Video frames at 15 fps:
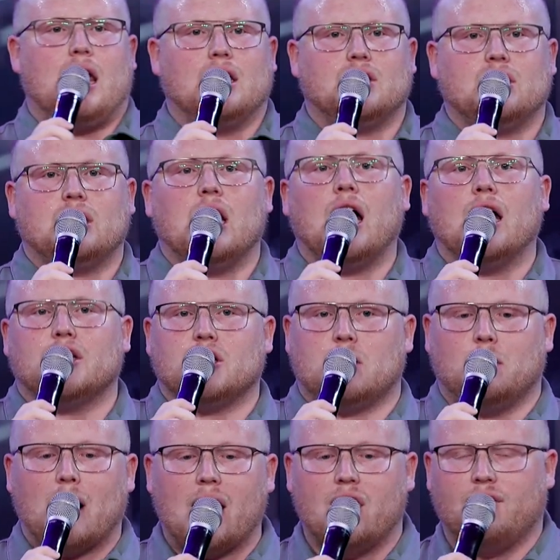is
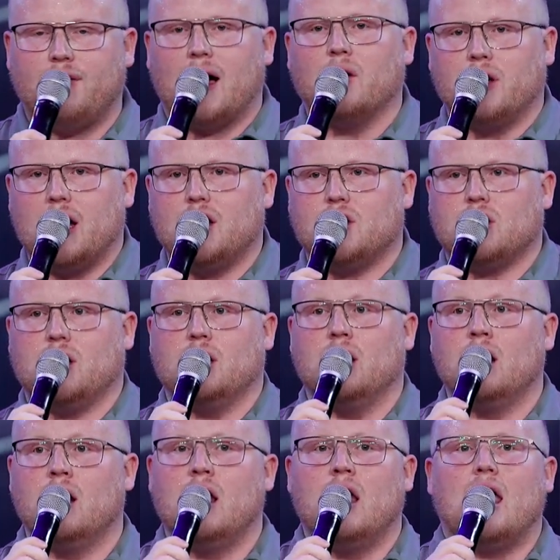touched by the foundation,
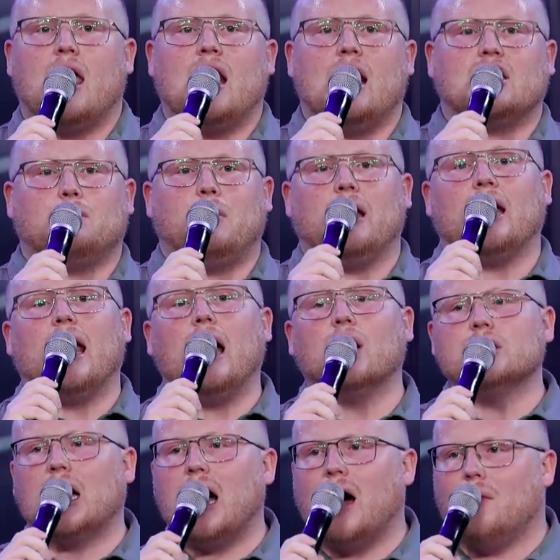and it's being
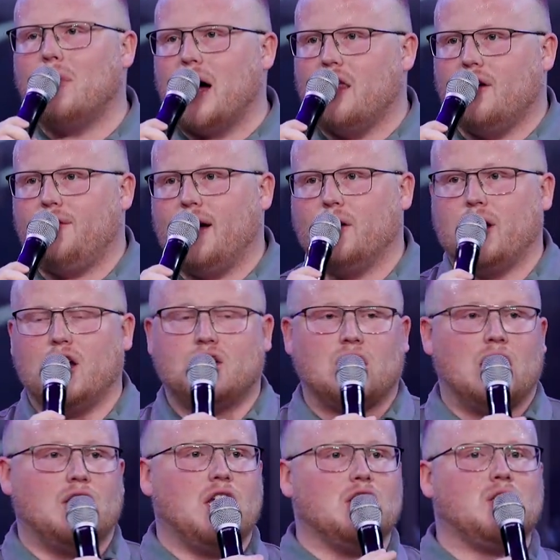held up by the
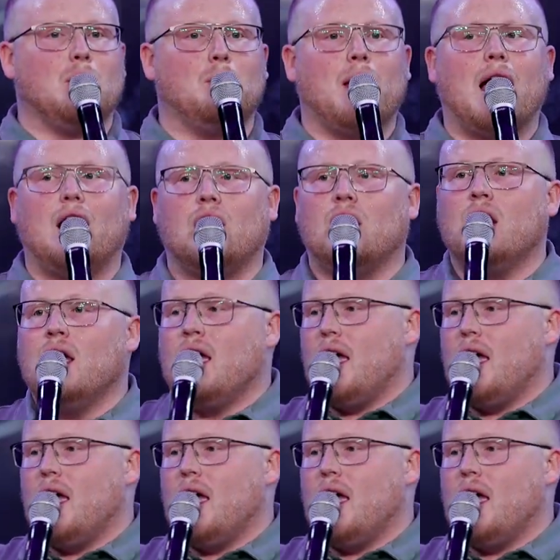foundation. It doesn't matter,